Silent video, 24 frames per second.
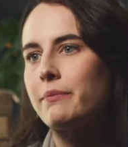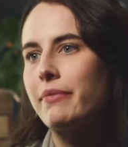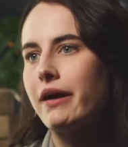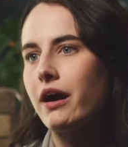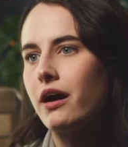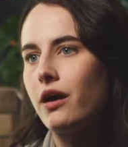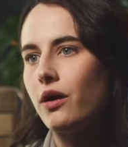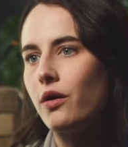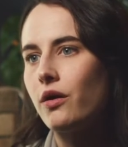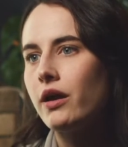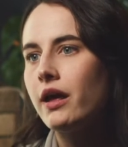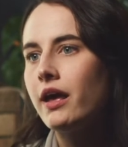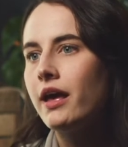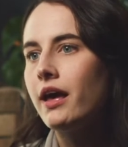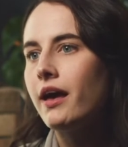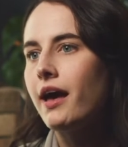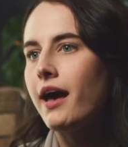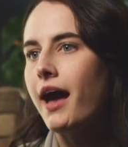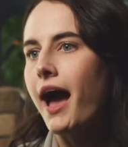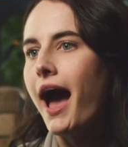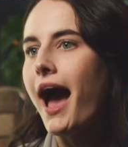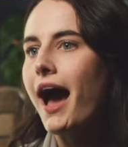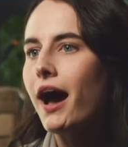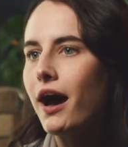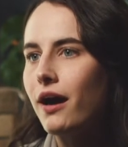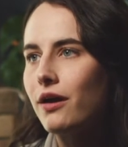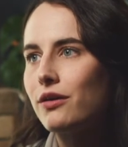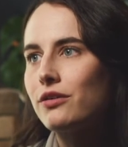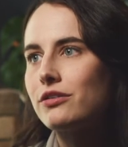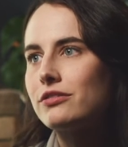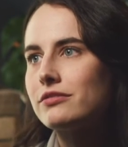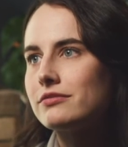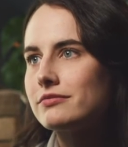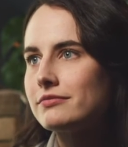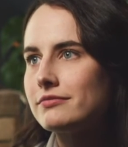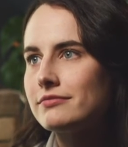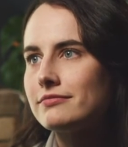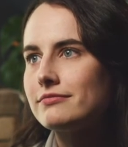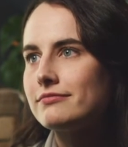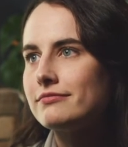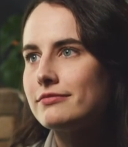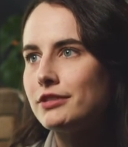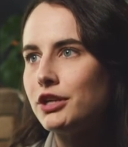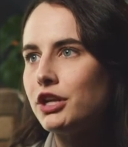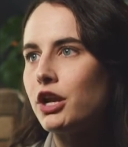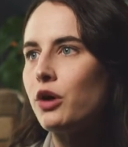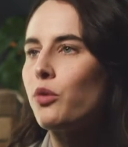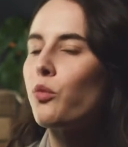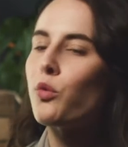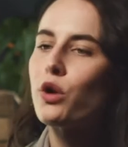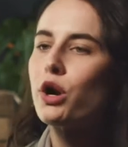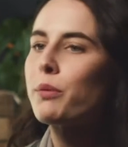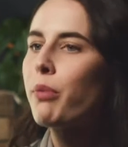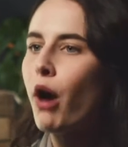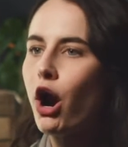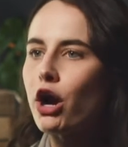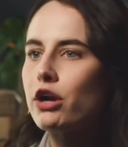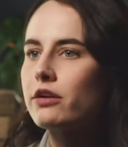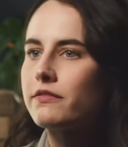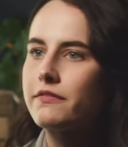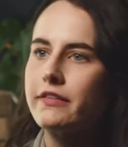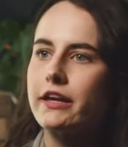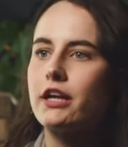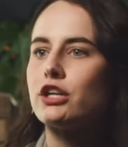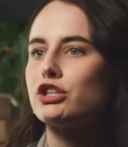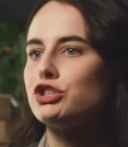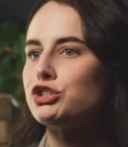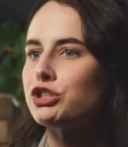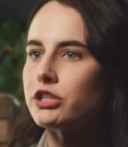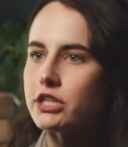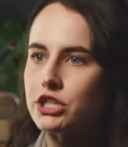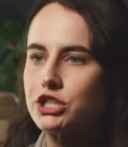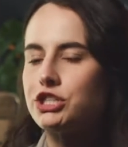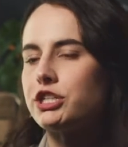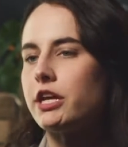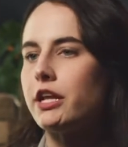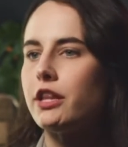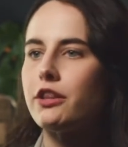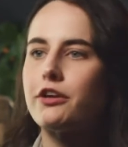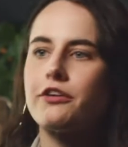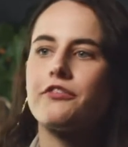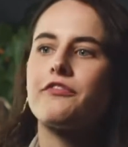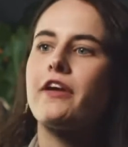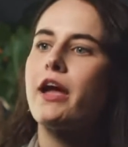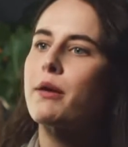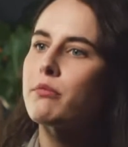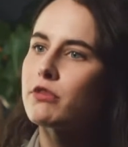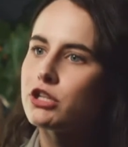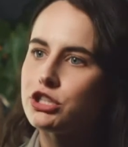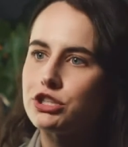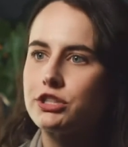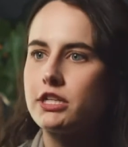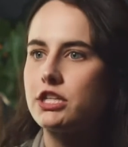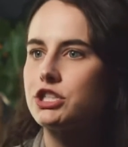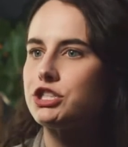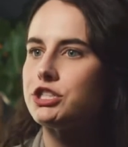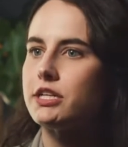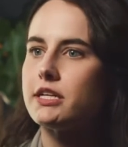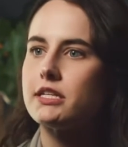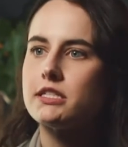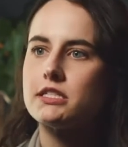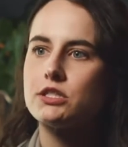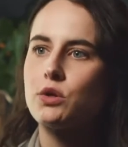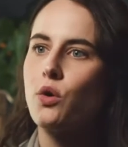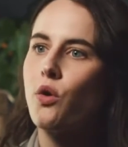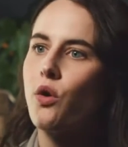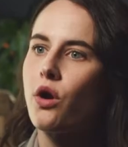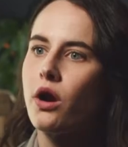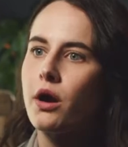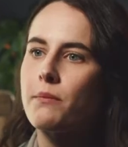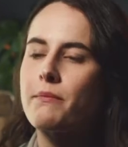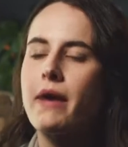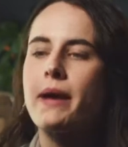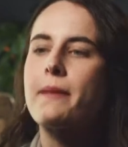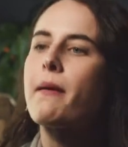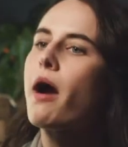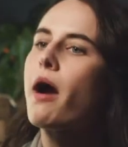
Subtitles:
about how we're part of their tradition, their family traditions. Or my